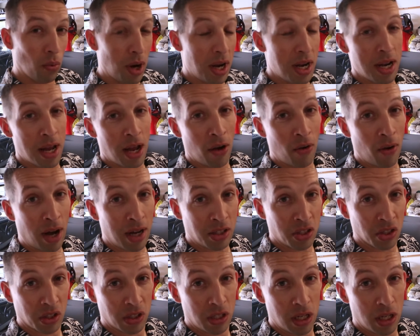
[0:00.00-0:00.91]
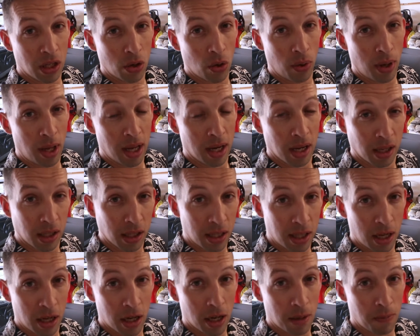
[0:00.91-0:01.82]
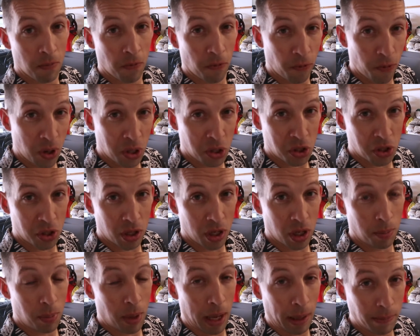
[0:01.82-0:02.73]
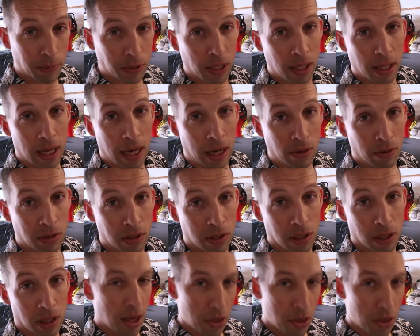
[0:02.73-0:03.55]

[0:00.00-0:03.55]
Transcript: right now, I just need to go ahead and clean it up, freshen it up, empty it out,